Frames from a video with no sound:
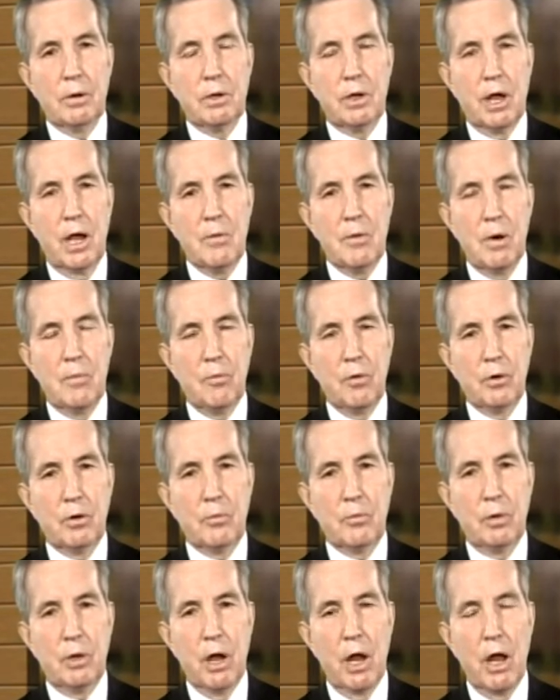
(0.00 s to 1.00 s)
came up with a
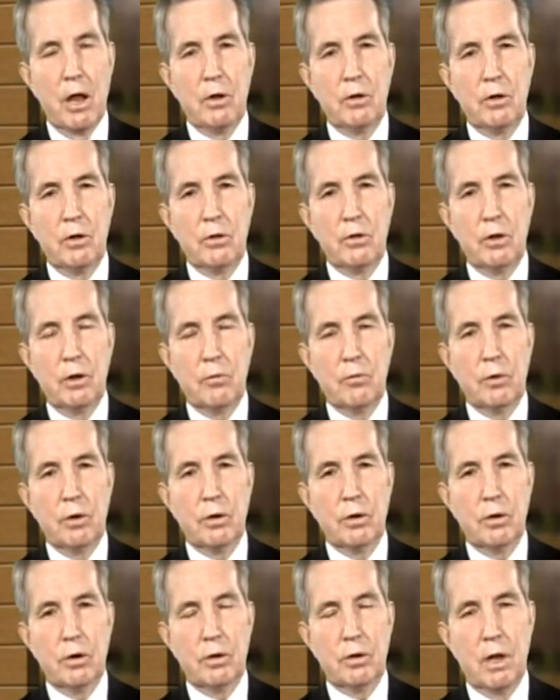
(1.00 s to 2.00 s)
plan that
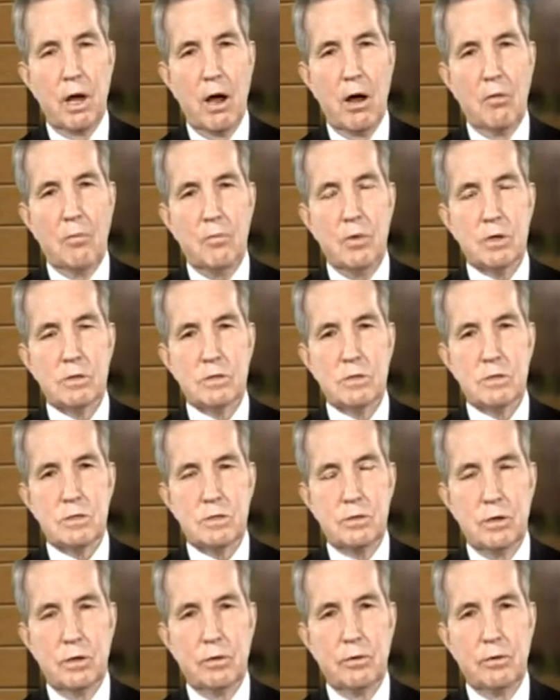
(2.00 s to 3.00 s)
would allow business
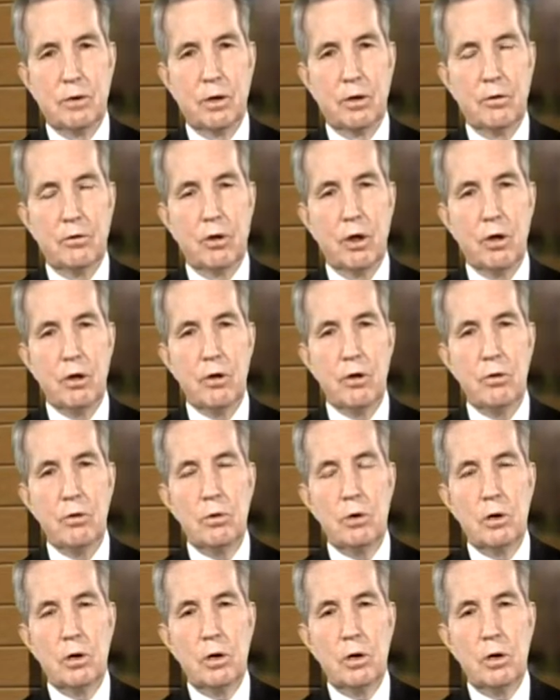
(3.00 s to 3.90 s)
to continue